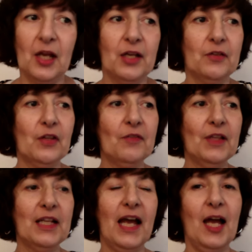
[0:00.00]
It's
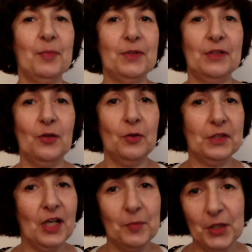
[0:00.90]
something that happened a long
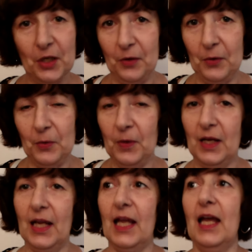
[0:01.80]
time ago
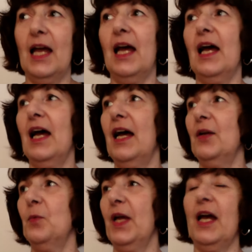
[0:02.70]

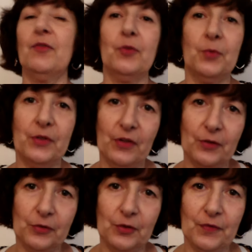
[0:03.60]
and we have the
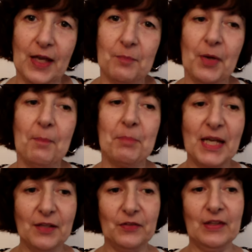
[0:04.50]
results of it. But
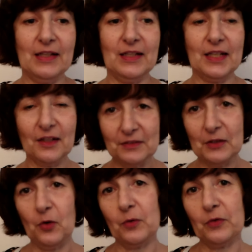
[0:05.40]
basically, cut
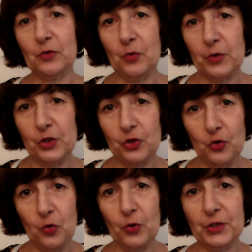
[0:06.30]
a long story
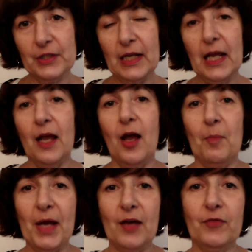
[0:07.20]
short,
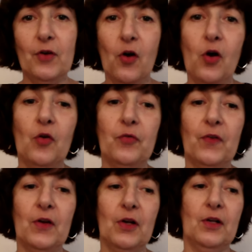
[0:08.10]
Pavlov
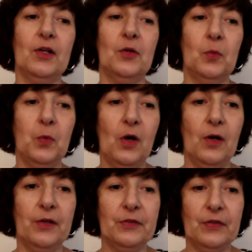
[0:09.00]

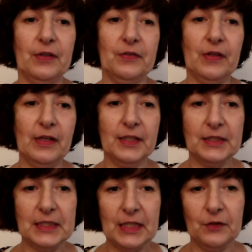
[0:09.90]
was a
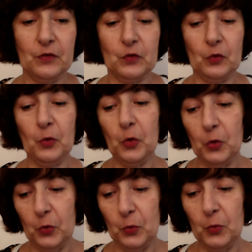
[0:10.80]
scientist
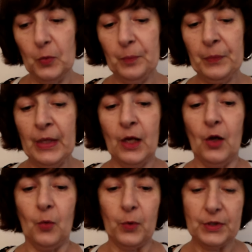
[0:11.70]
who
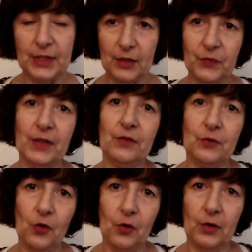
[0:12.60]
would give his
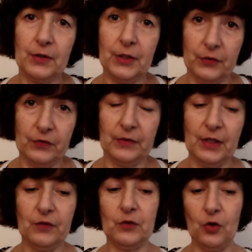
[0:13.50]
dog,
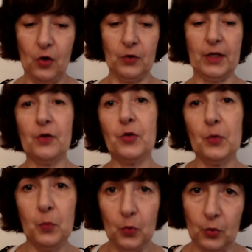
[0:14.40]
this dog, a
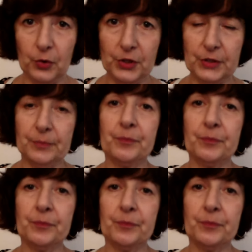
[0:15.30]
reward